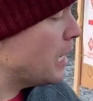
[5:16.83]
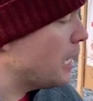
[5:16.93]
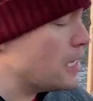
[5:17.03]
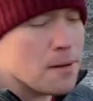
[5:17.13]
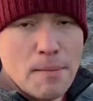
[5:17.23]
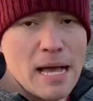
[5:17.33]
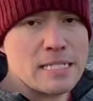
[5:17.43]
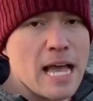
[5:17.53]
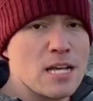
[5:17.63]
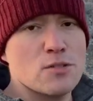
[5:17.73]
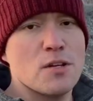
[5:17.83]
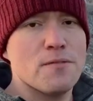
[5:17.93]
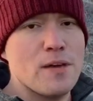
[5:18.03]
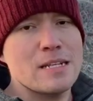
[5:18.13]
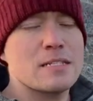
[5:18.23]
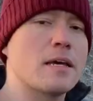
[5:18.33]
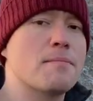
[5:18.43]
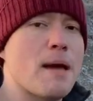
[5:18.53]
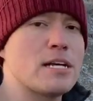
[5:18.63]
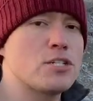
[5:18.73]
in mass casualty events like
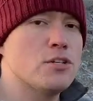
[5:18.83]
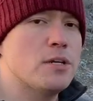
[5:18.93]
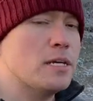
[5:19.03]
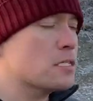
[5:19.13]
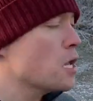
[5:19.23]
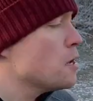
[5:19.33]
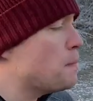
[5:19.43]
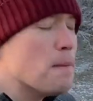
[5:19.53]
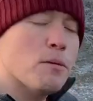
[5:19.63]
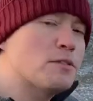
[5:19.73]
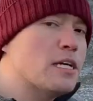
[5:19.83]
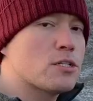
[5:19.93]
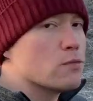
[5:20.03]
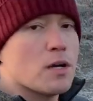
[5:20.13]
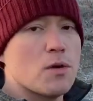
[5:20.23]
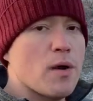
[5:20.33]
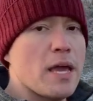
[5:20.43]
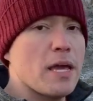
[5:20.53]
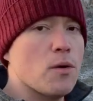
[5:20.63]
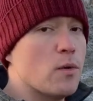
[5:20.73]
mass shootings, people tend to run
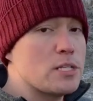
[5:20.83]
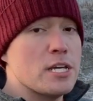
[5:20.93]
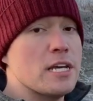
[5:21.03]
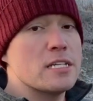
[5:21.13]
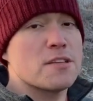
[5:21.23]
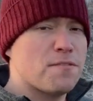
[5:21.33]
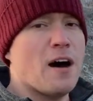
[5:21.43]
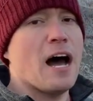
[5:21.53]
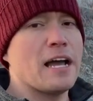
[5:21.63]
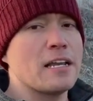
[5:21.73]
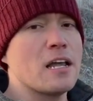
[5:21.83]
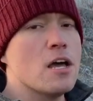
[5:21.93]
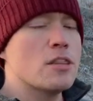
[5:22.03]
away, which is fine.